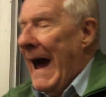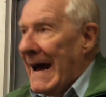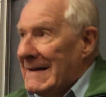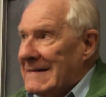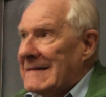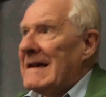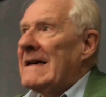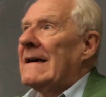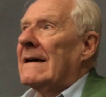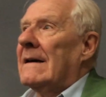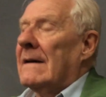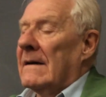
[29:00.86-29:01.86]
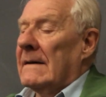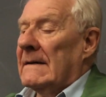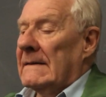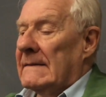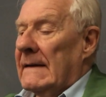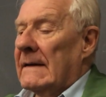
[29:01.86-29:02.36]
I think
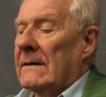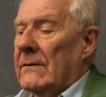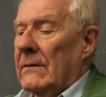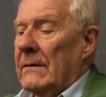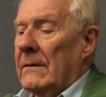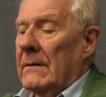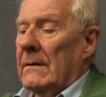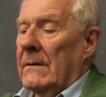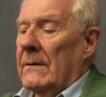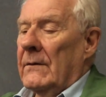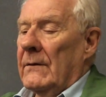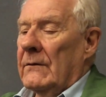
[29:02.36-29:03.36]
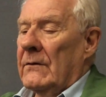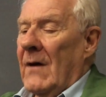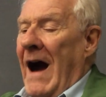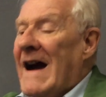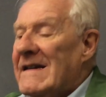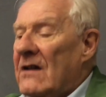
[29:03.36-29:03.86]
that the
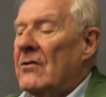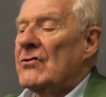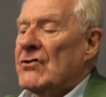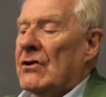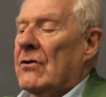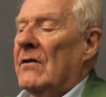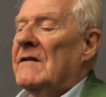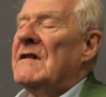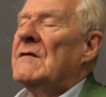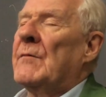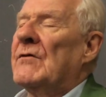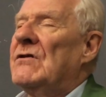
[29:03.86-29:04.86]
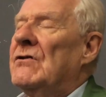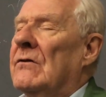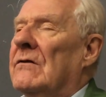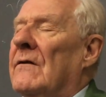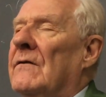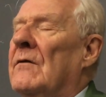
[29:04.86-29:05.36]
ideological
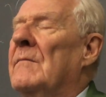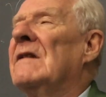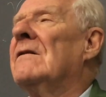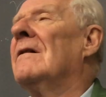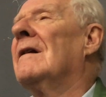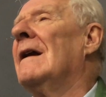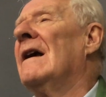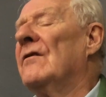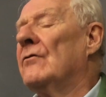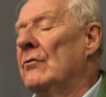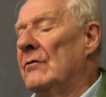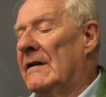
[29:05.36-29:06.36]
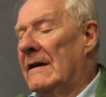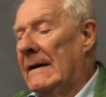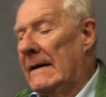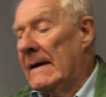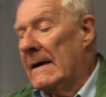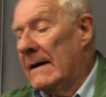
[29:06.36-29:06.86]
disposition of the middle class
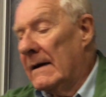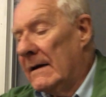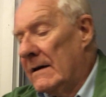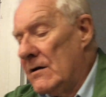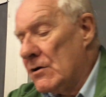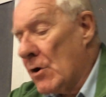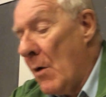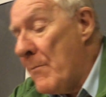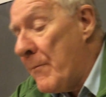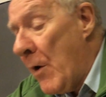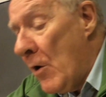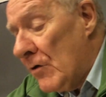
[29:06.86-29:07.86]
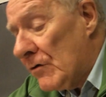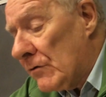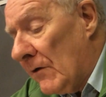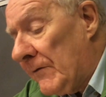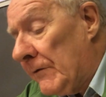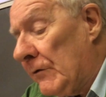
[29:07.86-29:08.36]
today is
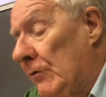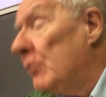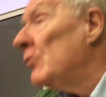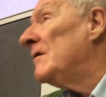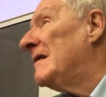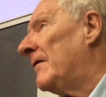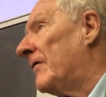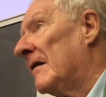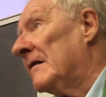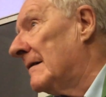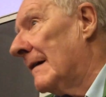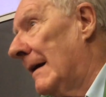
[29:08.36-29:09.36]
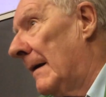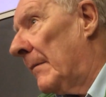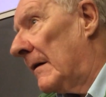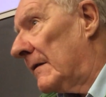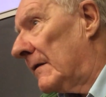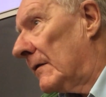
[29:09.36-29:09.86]
composed of two different
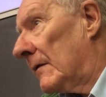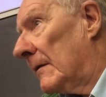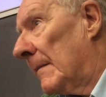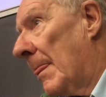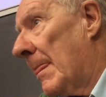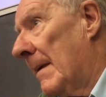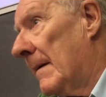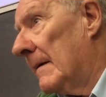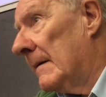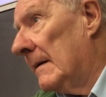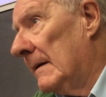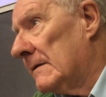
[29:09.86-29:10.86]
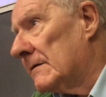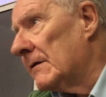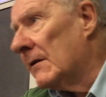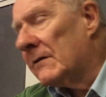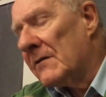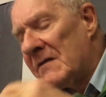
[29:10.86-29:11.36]
elements. It's
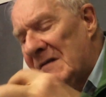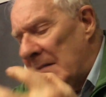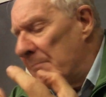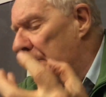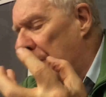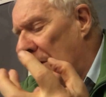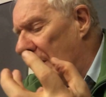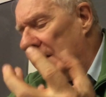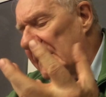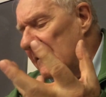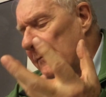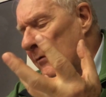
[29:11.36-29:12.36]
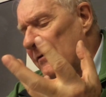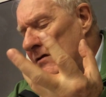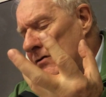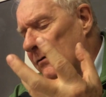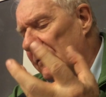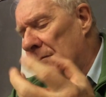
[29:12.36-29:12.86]
not a simple
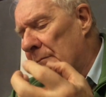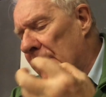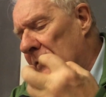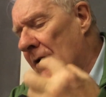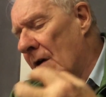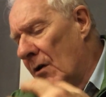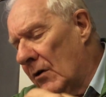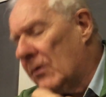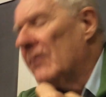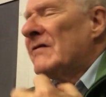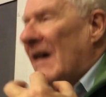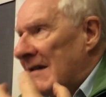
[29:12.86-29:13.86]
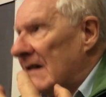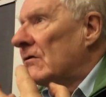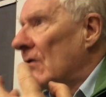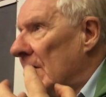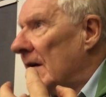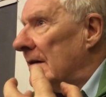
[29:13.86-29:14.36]
disposition, but a
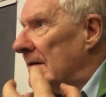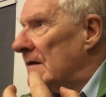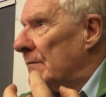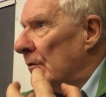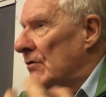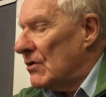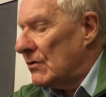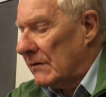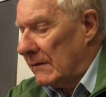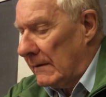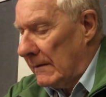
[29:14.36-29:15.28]
contradictory disposition.